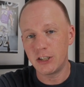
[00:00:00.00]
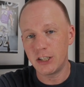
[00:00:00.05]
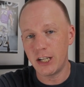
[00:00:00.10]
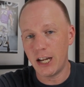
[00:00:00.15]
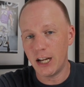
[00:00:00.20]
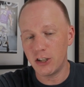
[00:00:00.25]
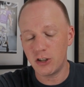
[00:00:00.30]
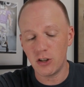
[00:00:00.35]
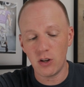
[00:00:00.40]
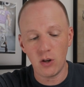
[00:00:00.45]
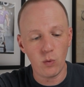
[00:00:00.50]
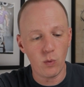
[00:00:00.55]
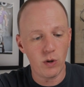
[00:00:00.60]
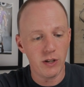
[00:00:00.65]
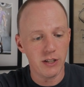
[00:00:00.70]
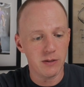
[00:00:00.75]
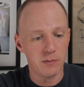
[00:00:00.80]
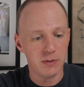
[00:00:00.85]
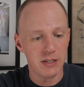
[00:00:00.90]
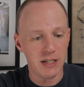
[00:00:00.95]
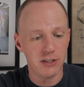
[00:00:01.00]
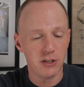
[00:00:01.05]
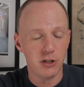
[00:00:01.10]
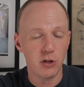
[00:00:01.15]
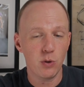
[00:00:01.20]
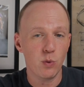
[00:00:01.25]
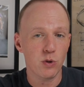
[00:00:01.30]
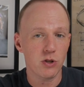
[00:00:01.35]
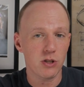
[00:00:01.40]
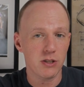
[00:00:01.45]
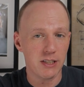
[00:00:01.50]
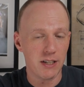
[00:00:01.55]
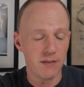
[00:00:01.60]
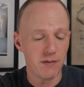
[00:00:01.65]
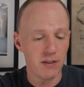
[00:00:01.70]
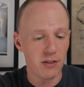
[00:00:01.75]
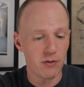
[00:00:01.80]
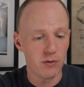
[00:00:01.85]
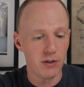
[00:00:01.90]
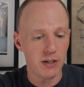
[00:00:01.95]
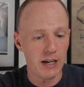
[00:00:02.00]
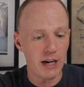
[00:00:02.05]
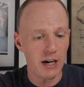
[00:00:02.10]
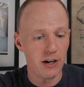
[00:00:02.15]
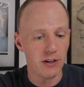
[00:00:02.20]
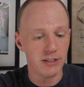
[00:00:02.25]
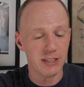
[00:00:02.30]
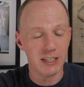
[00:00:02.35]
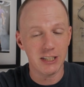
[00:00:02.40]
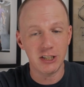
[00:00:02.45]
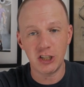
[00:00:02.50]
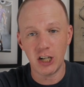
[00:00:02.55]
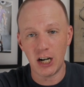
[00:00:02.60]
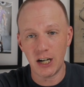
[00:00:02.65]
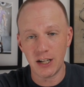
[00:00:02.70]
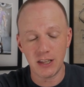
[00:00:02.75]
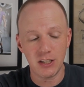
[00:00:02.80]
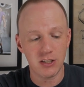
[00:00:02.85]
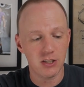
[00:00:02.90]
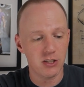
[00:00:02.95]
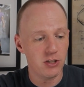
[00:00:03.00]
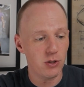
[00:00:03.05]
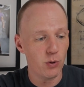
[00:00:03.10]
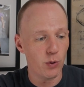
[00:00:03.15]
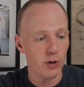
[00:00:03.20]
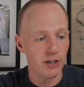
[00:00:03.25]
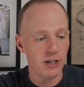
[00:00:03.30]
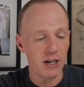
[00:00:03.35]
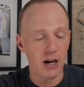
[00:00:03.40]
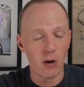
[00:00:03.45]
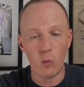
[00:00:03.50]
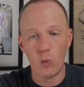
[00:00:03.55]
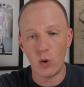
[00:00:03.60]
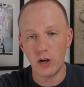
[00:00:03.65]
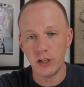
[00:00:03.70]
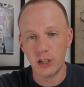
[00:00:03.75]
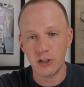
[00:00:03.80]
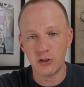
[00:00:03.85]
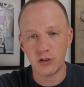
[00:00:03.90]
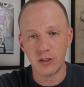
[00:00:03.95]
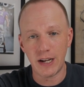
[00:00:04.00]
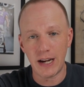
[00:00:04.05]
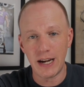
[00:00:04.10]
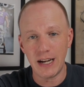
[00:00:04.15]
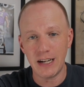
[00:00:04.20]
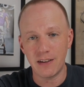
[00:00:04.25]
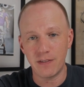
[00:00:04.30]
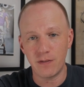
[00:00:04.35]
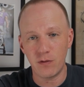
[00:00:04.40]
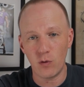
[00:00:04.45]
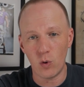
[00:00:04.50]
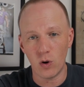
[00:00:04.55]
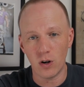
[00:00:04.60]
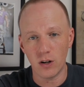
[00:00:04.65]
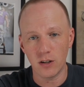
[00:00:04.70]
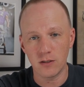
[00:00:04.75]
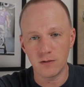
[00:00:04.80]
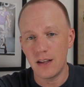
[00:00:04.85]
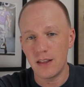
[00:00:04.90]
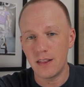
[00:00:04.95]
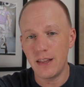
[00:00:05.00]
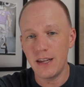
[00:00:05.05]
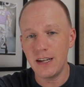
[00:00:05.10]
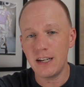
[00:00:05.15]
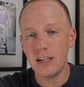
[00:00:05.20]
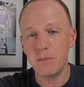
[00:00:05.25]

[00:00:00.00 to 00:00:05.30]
D'Angelo Williams had 273 carries and Jonathan Stewart got 184. They